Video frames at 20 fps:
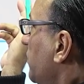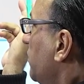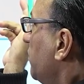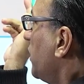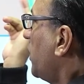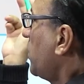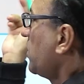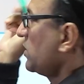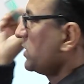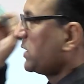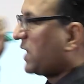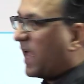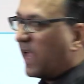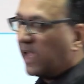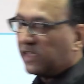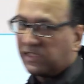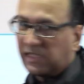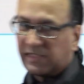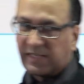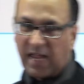Because
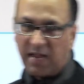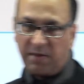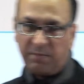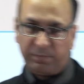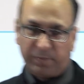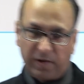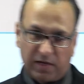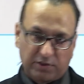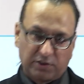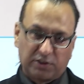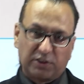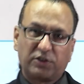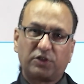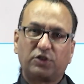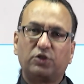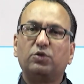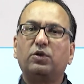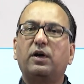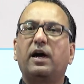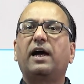as the time passes,
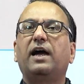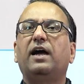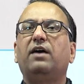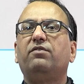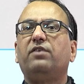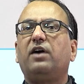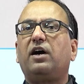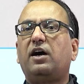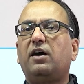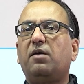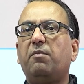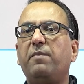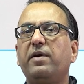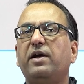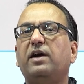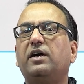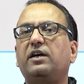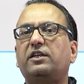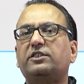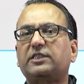you have a
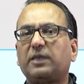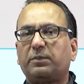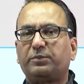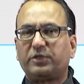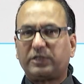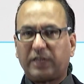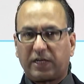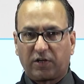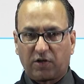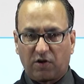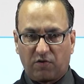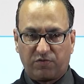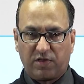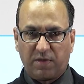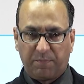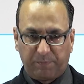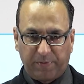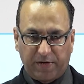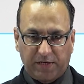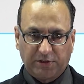bigger subset of the
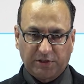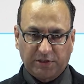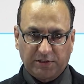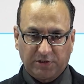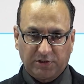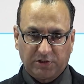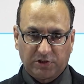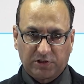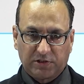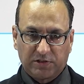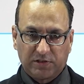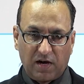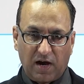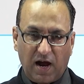patients,